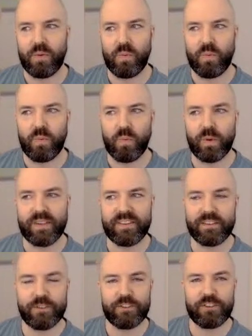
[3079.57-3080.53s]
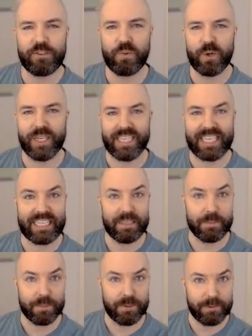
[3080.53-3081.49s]
What skills do you want to
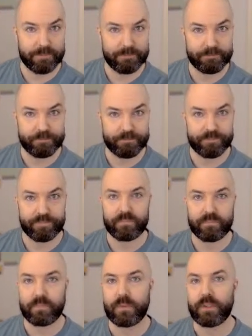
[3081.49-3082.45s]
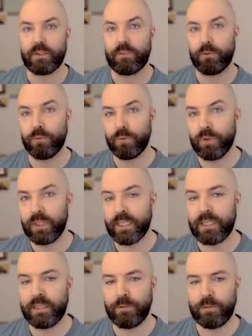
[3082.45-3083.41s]
keep? So
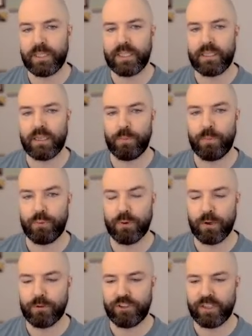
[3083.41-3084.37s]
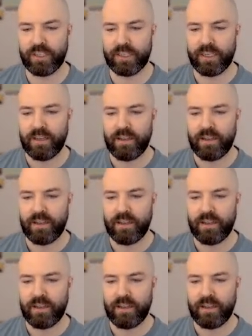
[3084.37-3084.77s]
really, really approaching